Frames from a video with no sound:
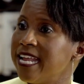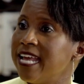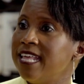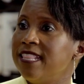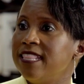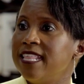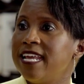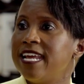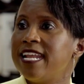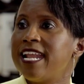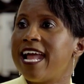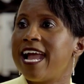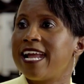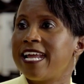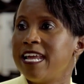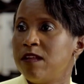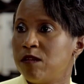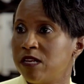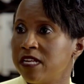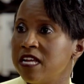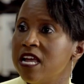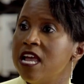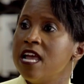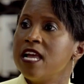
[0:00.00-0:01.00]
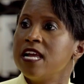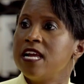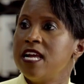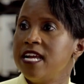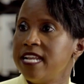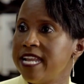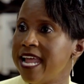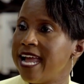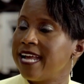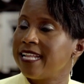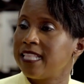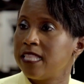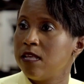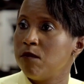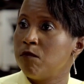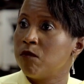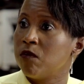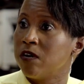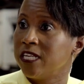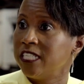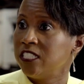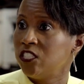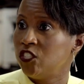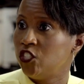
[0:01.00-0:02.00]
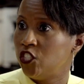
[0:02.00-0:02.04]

And then I can connect them with